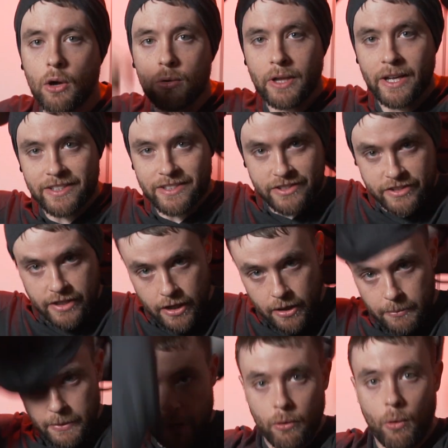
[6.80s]
Hello ladies and
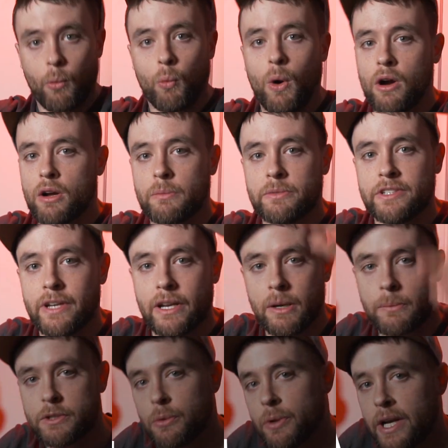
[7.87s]
gentlemen, welcome to day
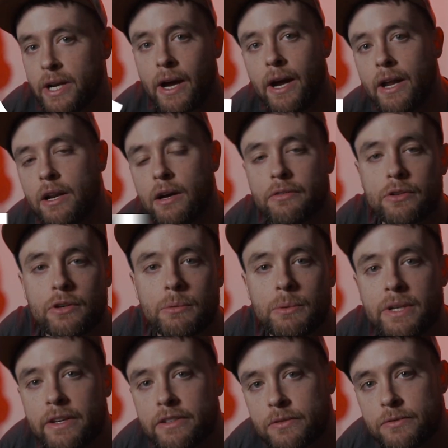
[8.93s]
number 29 of 31
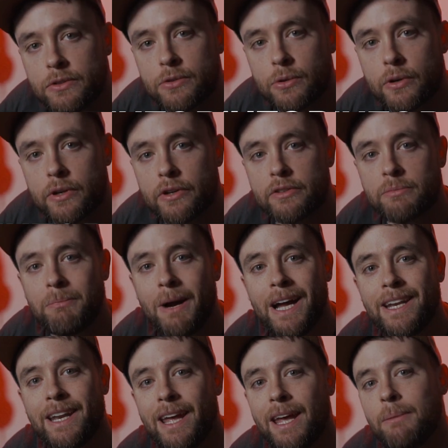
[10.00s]
days of tutorials. My
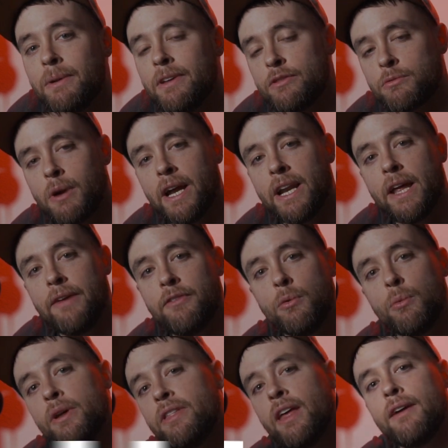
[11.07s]
name is Ryan Hafey
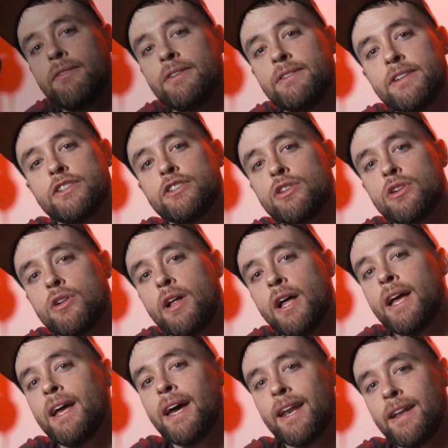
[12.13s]
with Hafey Digital,
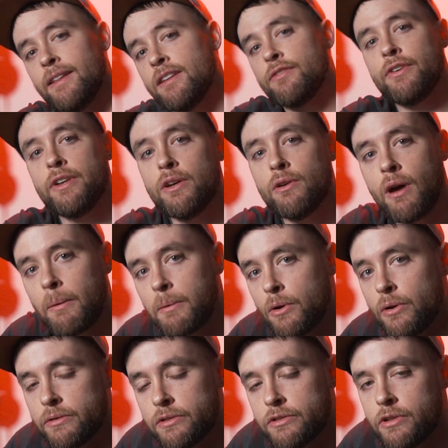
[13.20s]
and in this video I'm
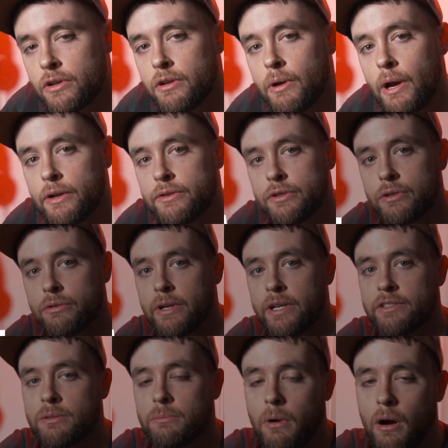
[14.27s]
going to show you how to create
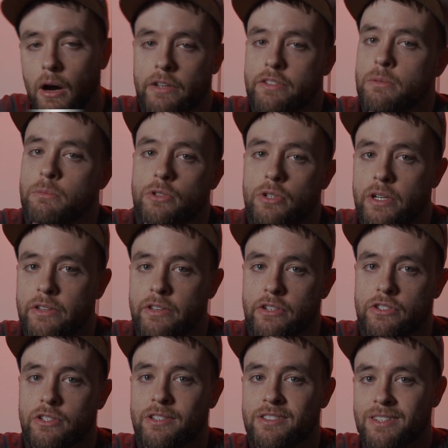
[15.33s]
some awesome
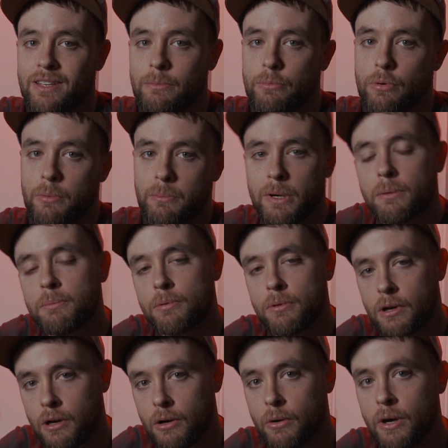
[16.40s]
transitions in Premiere
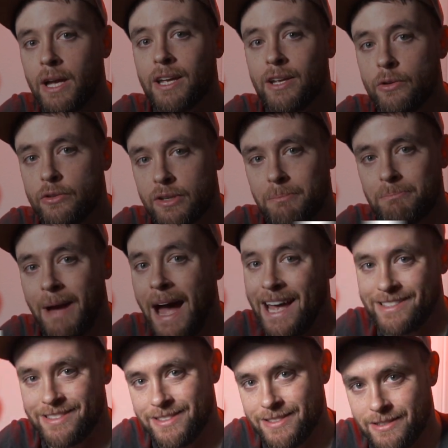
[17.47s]
Pro using
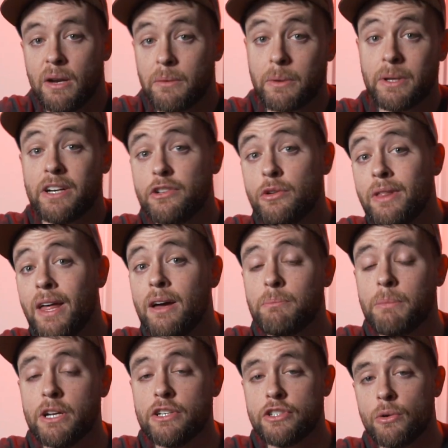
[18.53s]
masks. And I'm going to do that
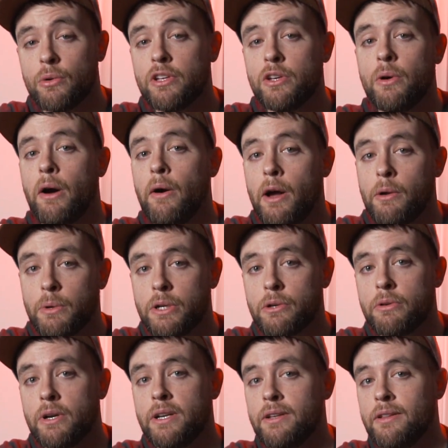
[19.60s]
by showing you how I
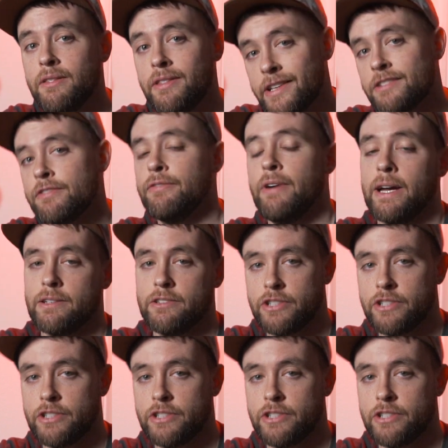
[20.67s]
recreated this effect.